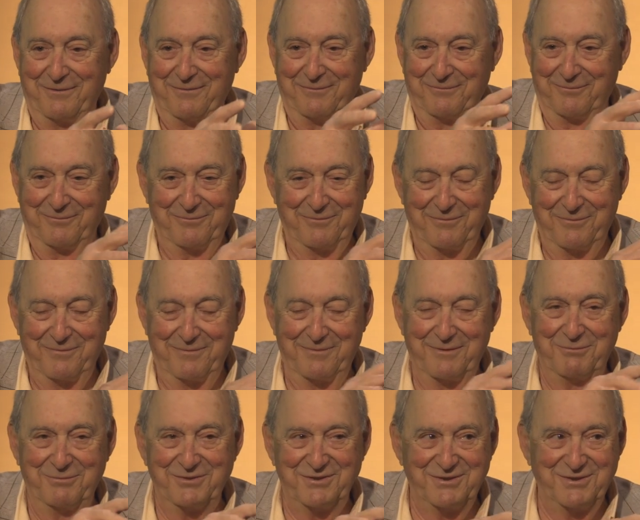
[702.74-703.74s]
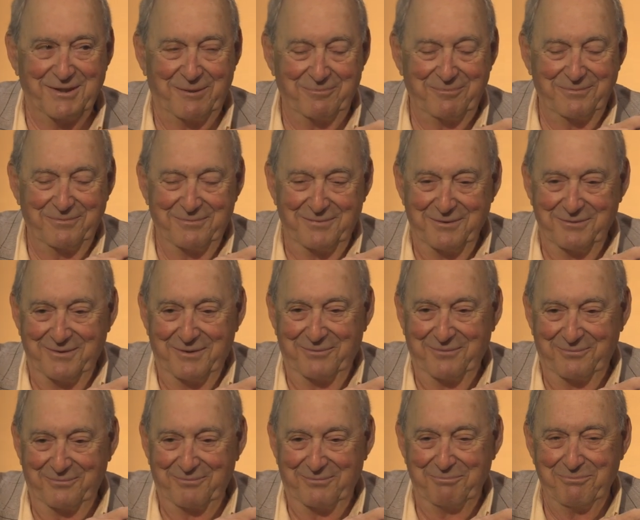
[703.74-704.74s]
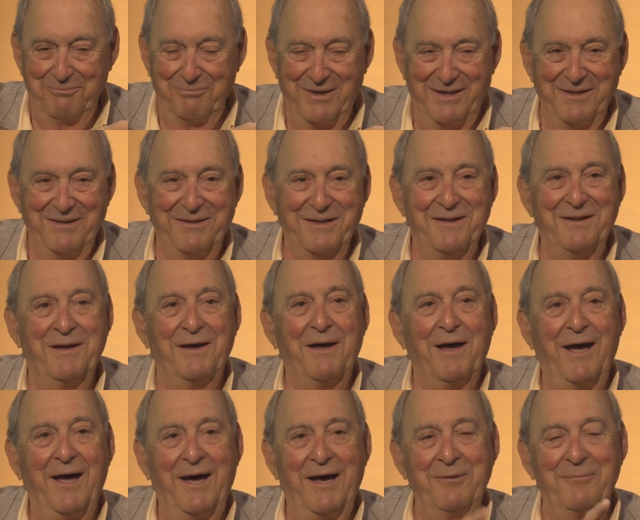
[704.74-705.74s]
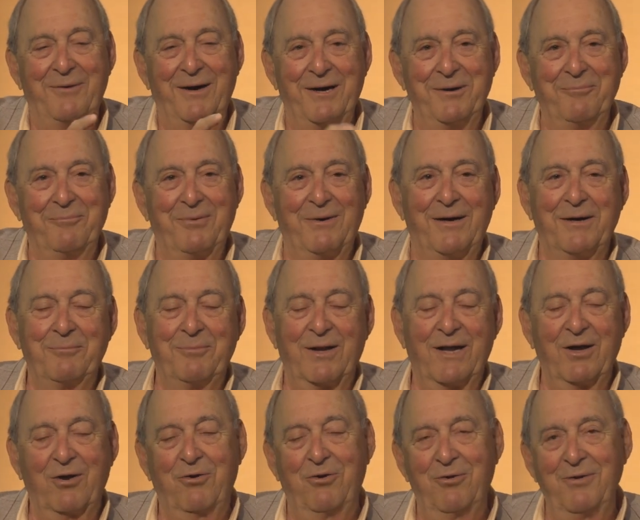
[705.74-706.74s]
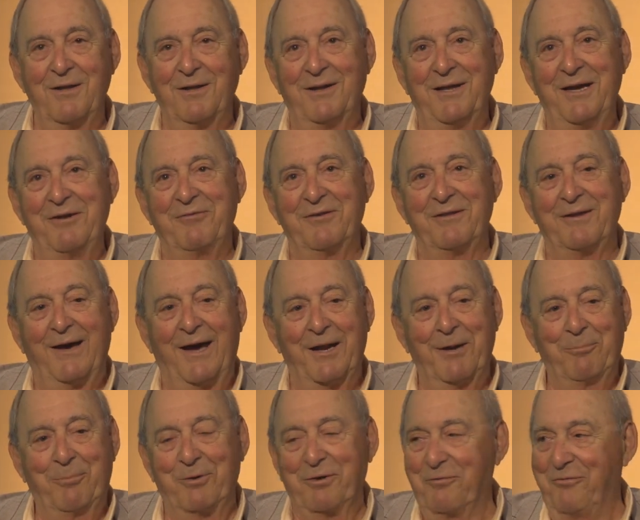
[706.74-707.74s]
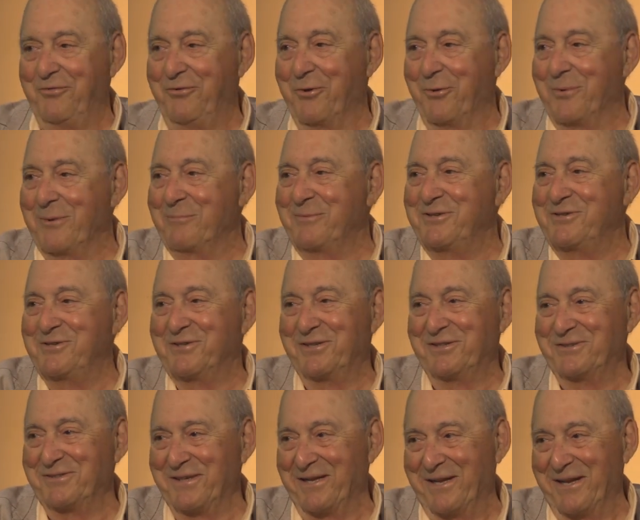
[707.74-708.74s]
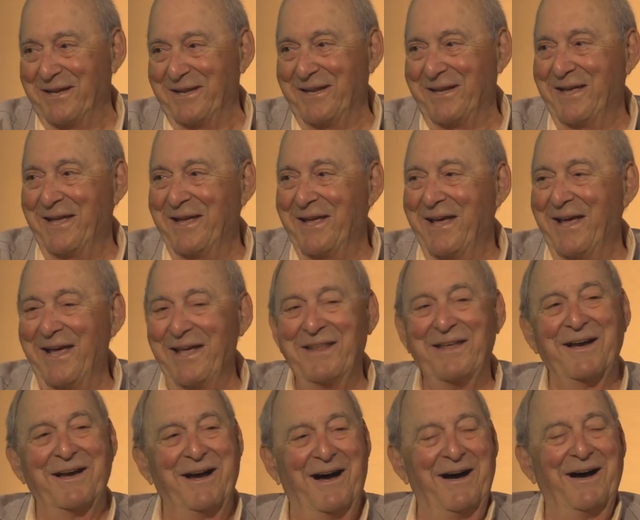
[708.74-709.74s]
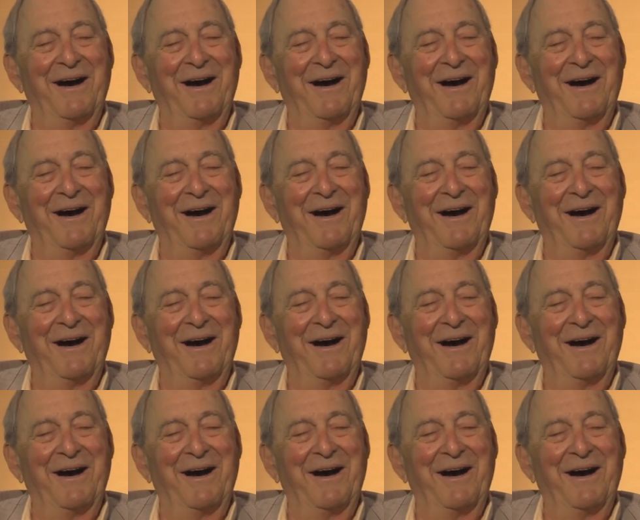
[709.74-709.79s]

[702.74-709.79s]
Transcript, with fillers: and this is up in Mendon. I had my barn, but I couldn't leave it there. I had to put a few images in it. Cool. And the